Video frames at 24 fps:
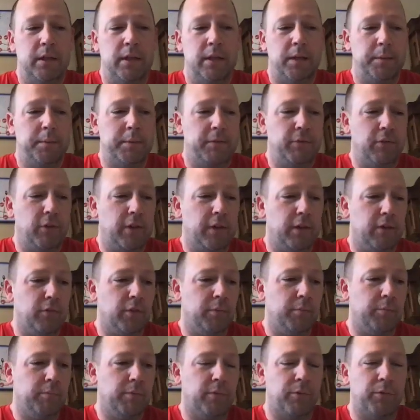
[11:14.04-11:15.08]
Everything
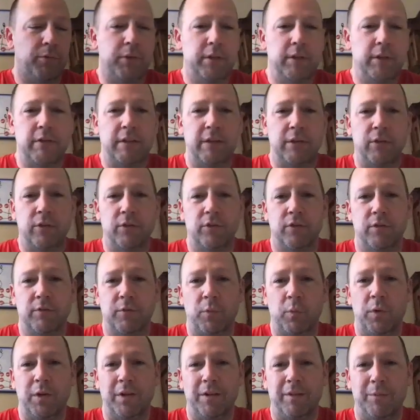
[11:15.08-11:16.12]
from 3 tiers of
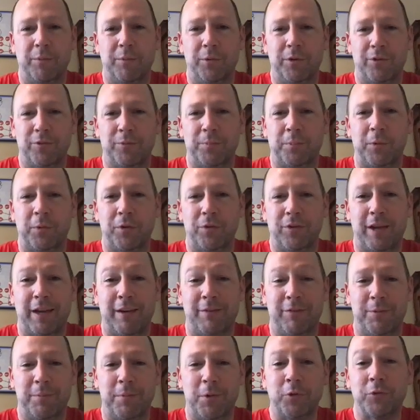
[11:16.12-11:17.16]
what sports
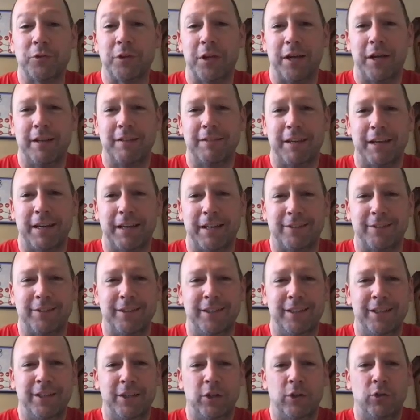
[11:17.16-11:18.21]
have the most contact
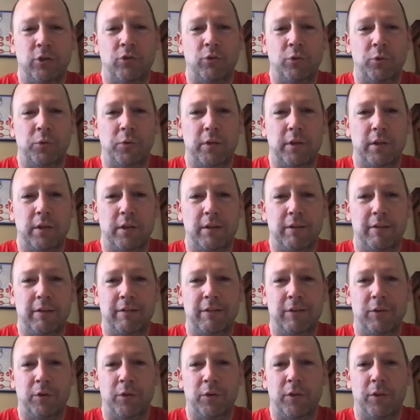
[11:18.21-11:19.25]
to then,
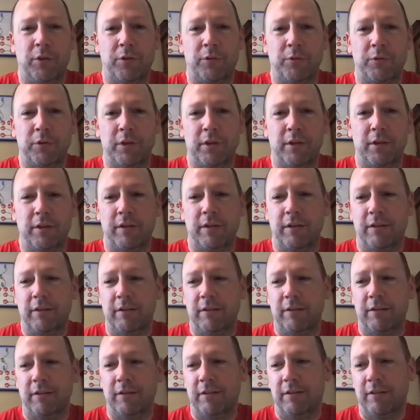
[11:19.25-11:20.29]
you know, the
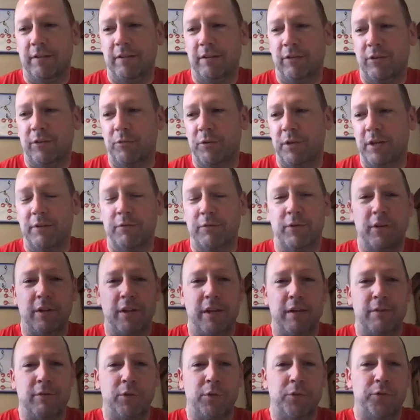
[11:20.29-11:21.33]
three different
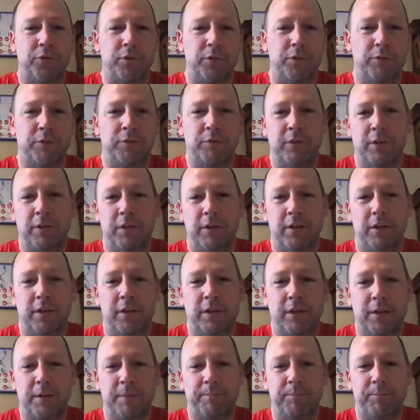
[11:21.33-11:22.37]
levels of,
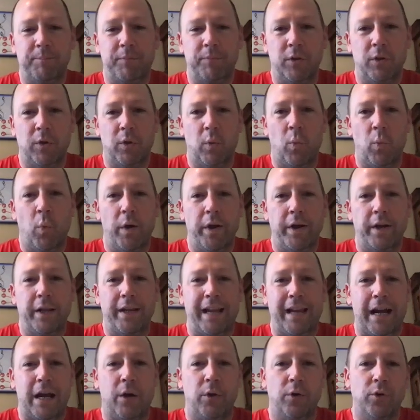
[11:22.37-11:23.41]
you know, when
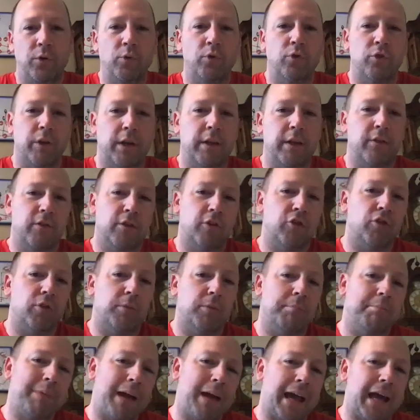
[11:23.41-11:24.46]
and how you
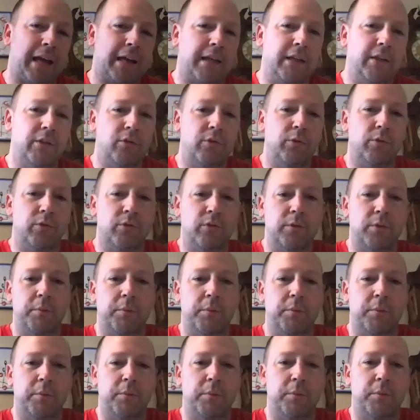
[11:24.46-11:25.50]
transition back into some
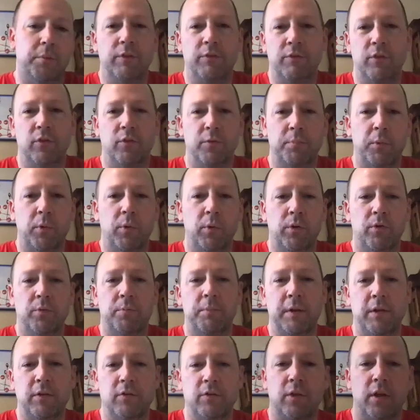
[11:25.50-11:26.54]
of those different sports
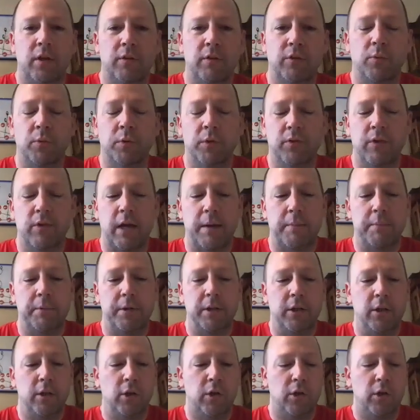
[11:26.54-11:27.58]
based off of what's
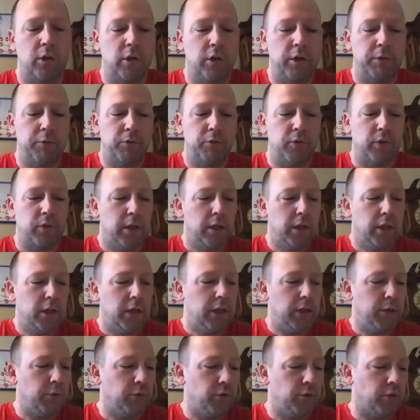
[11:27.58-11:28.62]
happening and occurred. And
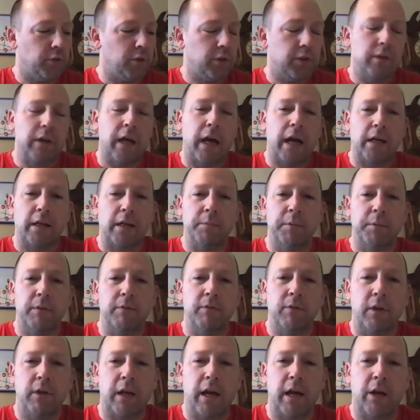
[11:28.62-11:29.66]
it was a good
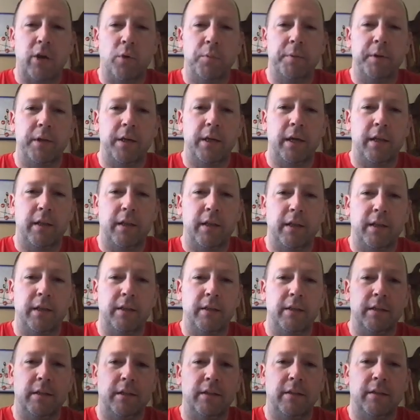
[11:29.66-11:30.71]
document, very eye-opening. I think
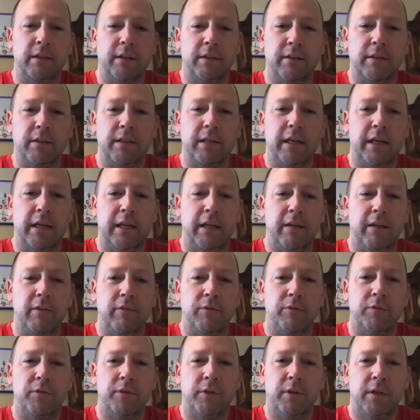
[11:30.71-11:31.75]
it
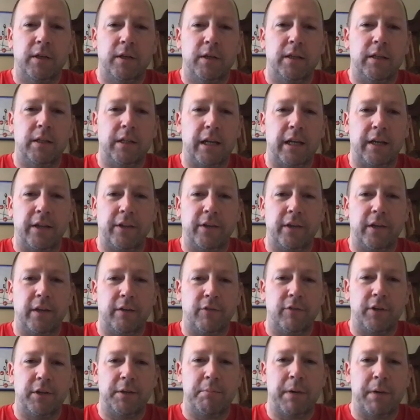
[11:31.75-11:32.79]
gave a lot of the
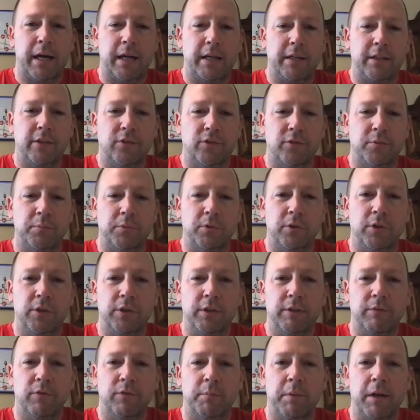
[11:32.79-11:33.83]
governing bodies some good
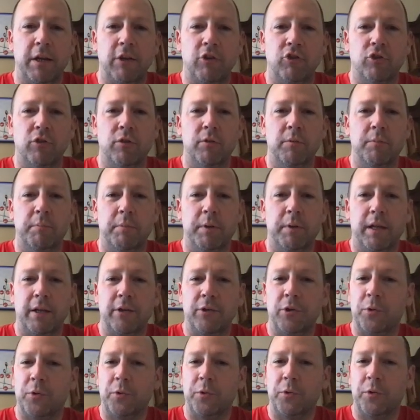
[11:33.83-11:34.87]
information, but I
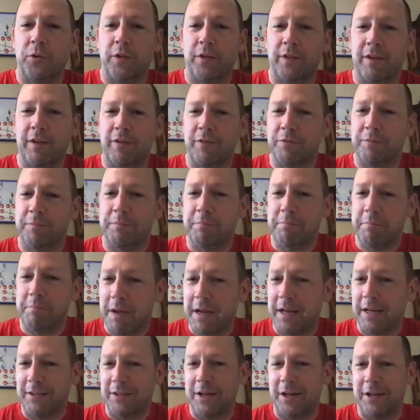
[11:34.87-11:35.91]
don't know that they've
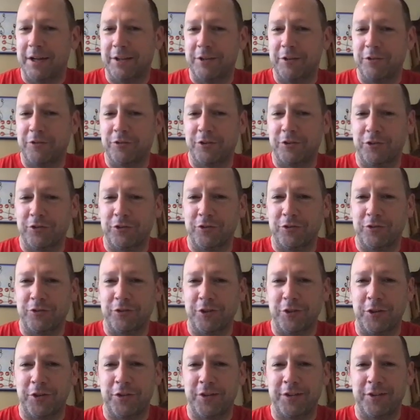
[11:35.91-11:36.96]
made a lot of decisions
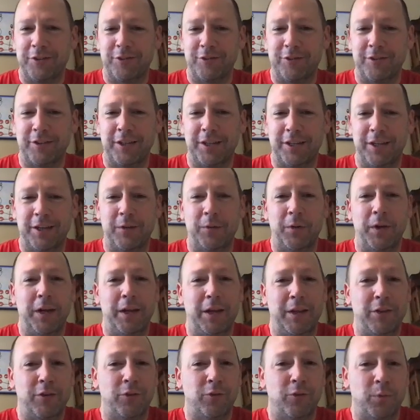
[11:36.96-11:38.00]
other than saying,
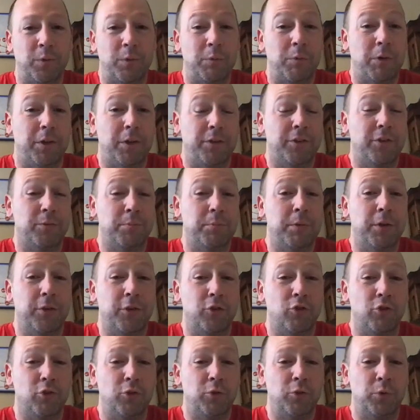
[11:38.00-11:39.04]
hey, we want this month
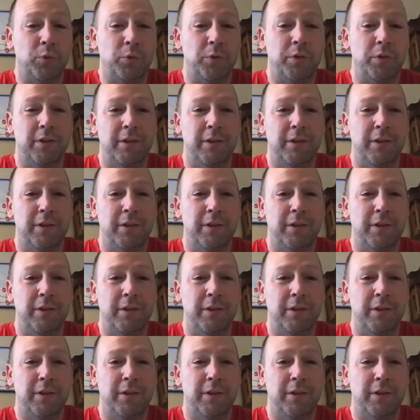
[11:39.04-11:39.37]
of June